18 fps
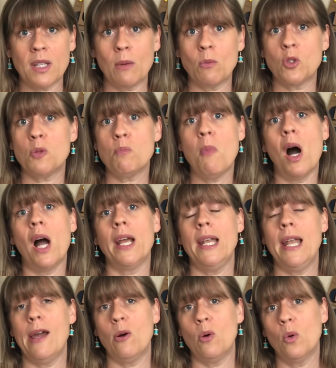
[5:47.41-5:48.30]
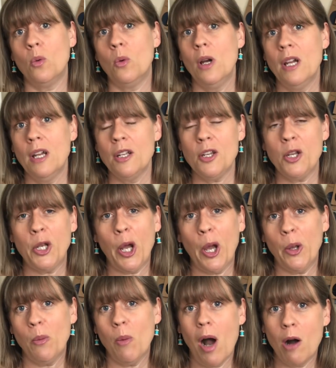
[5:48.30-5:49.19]
That was my little, you
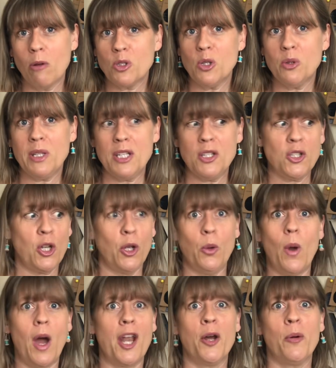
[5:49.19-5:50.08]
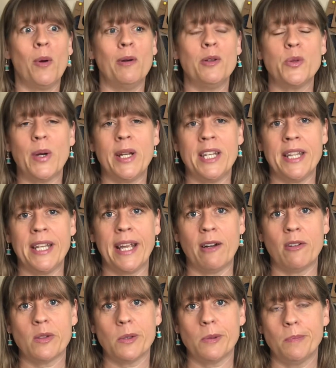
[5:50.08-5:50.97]
know, I'll do these two and I won't do anything
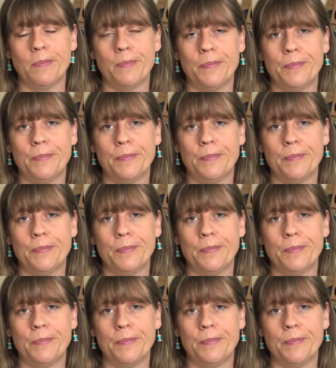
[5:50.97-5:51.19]
else.